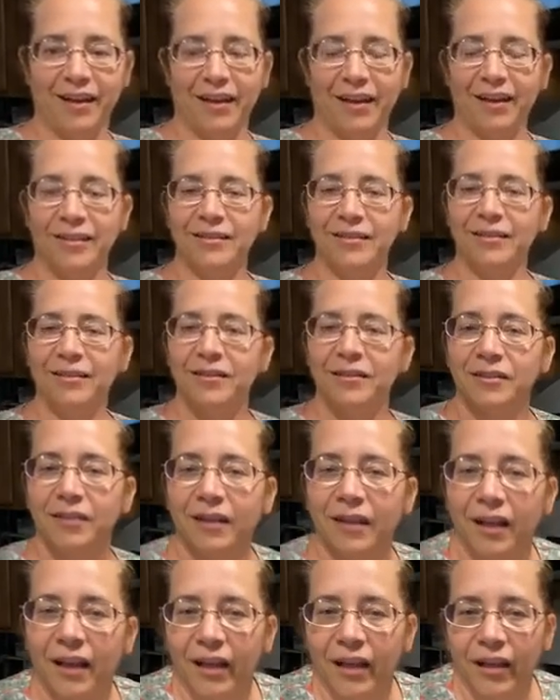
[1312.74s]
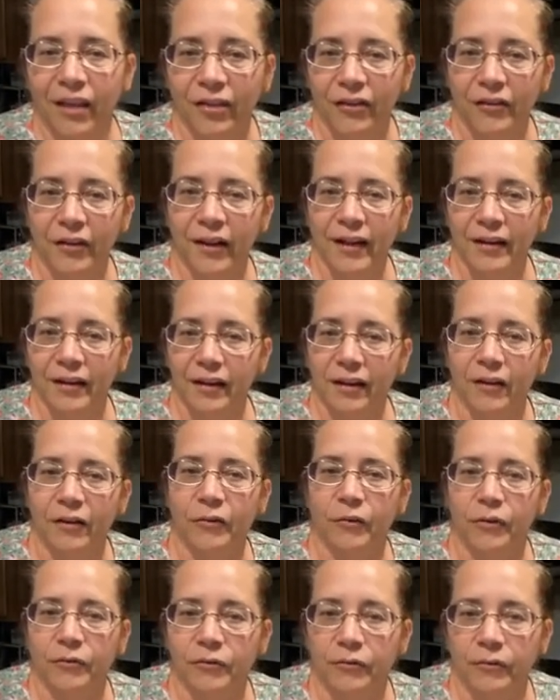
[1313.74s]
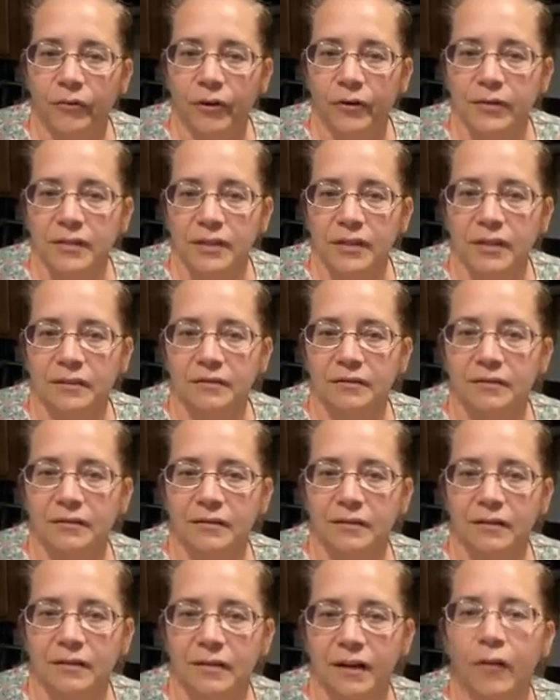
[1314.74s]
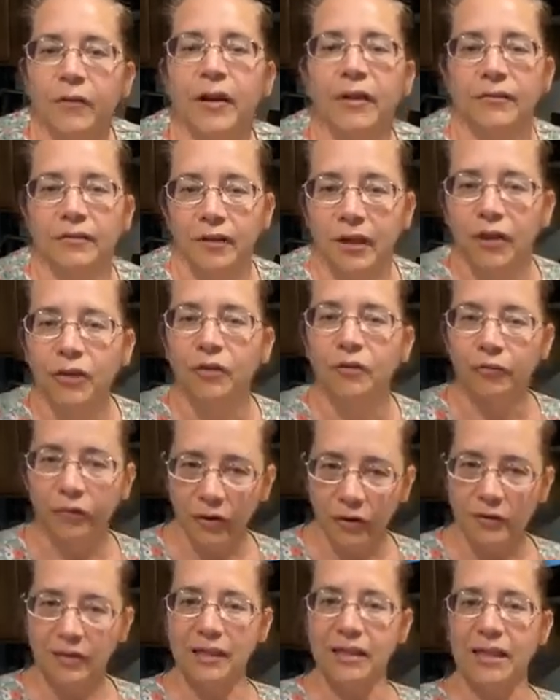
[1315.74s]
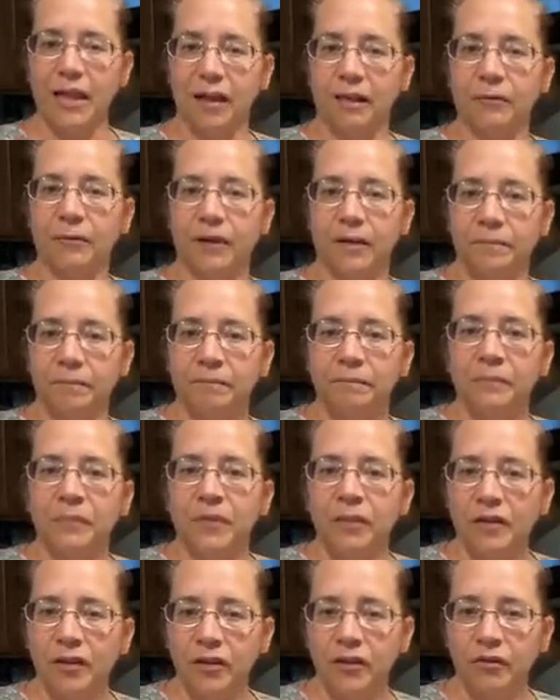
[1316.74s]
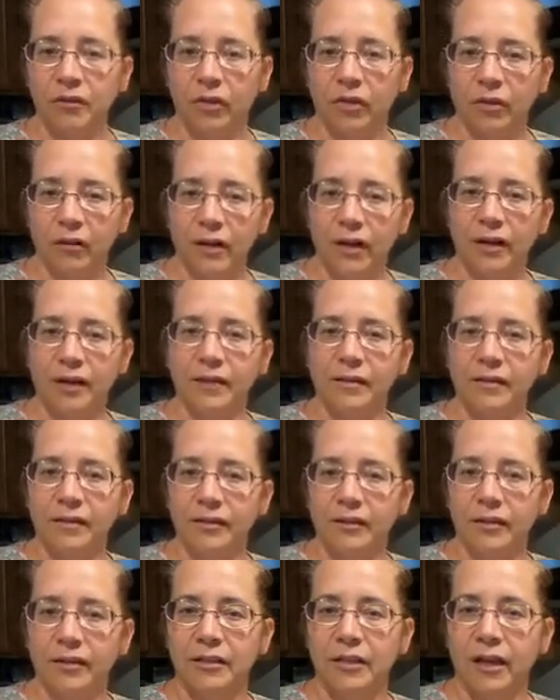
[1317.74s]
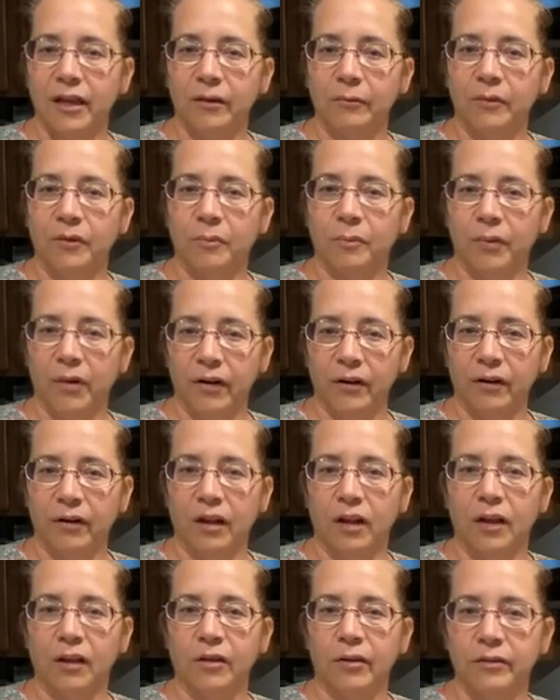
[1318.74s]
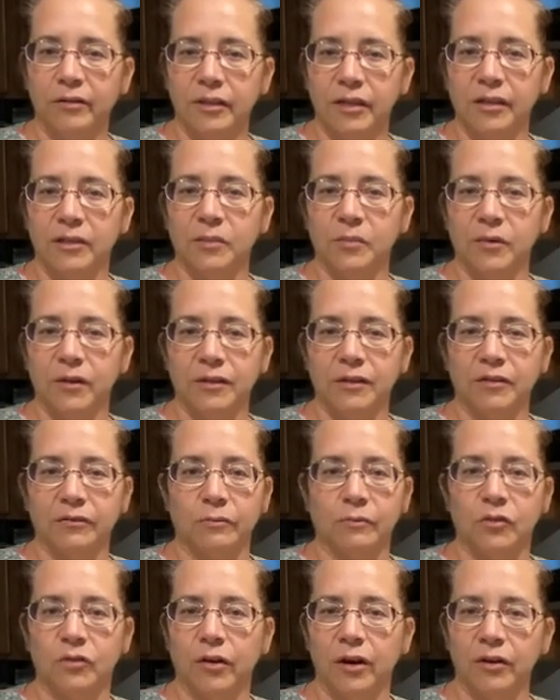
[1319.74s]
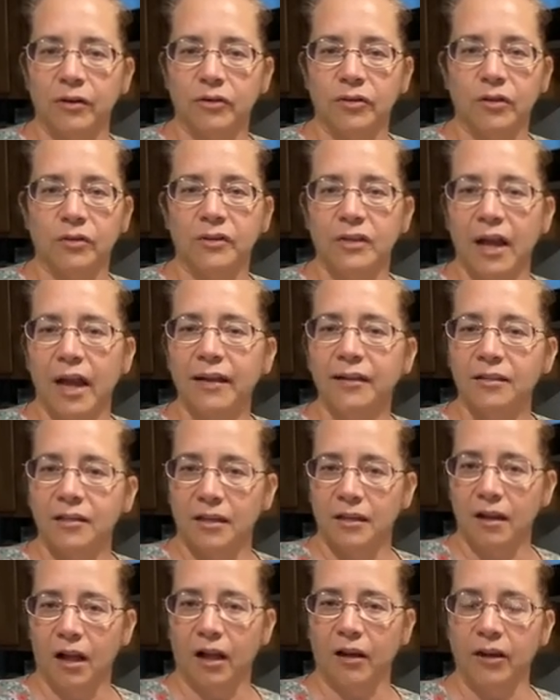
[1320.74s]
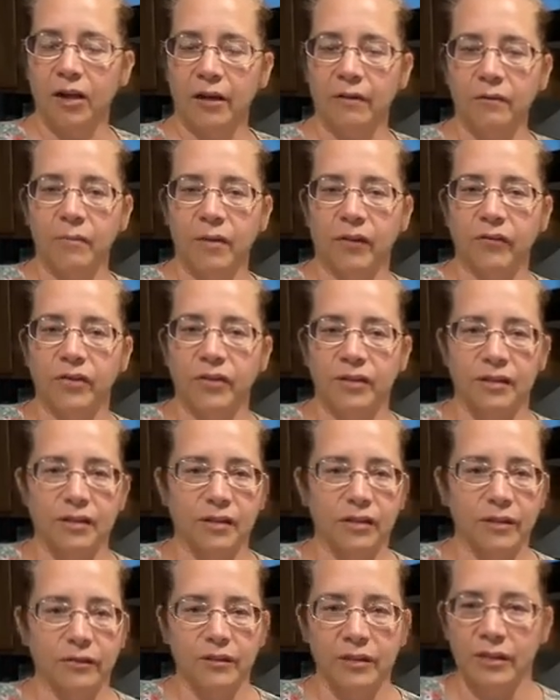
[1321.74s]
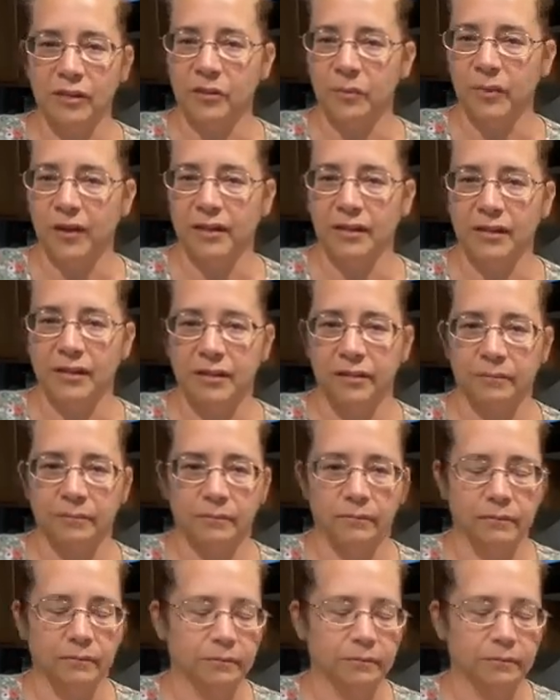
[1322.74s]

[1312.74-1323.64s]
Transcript: and thawed, oh, frozen, okay, you froze it that way. Then you thawed it and sautéed with butter and elote spice from Trader Joe's. I did not know about this elote spice.